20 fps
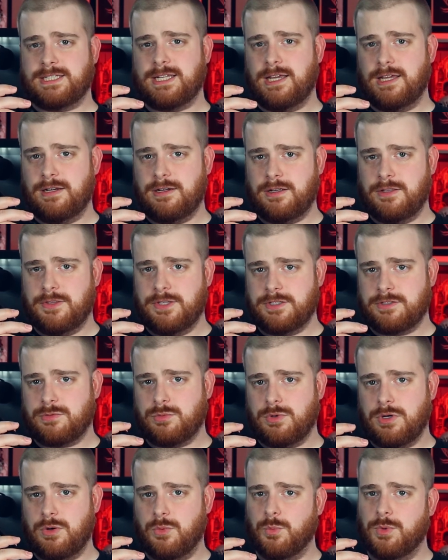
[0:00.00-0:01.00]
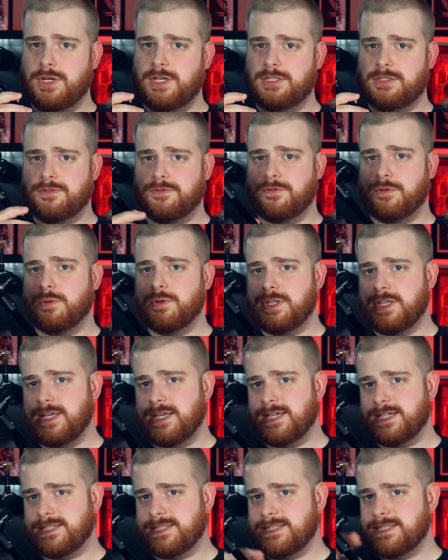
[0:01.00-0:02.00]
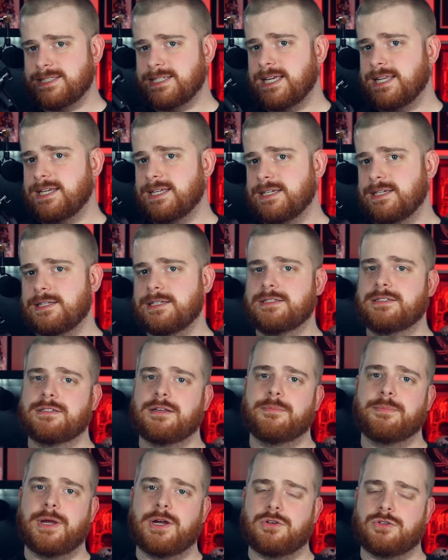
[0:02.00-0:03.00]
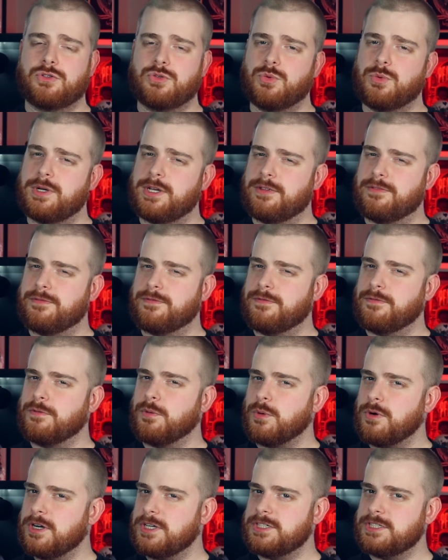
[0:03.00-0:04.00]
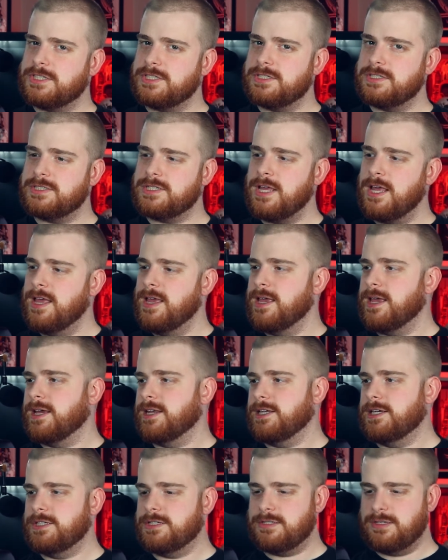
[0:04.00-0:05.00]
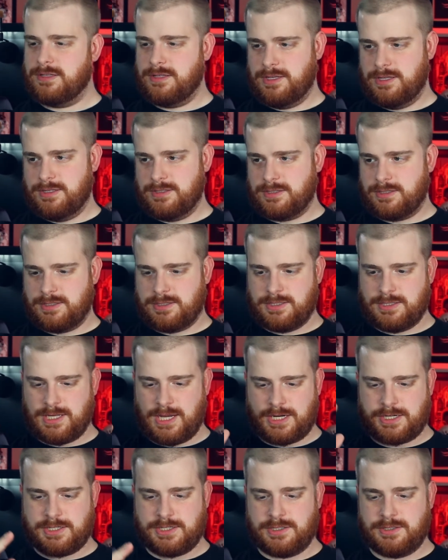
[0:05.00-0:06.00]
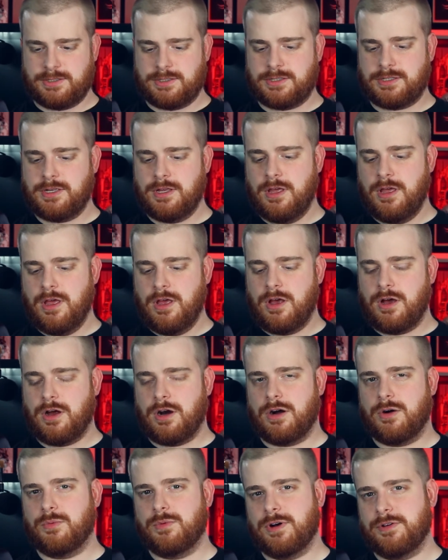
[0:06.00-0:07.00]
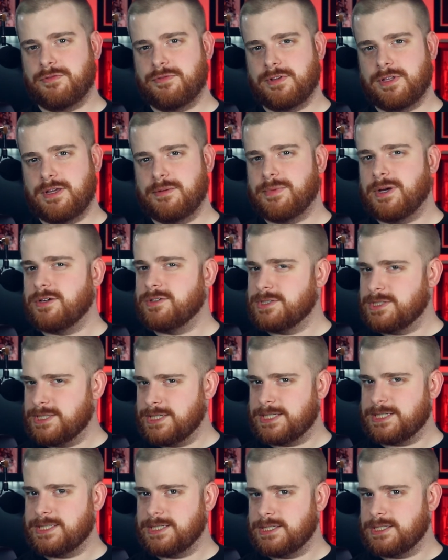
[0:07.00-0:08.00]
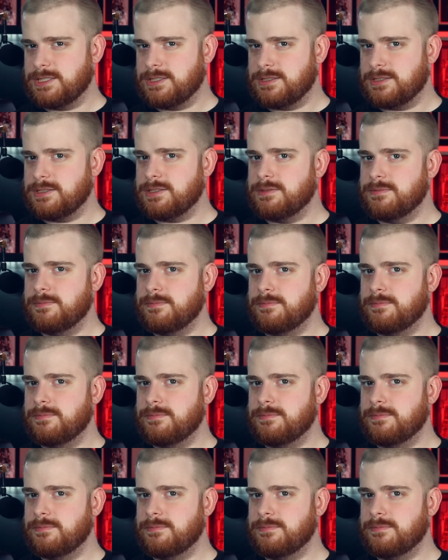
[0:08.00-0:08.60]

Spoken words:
height on this one, when it's fully extended, is about 24 inches, and each of these sections are roughly about 6 inches.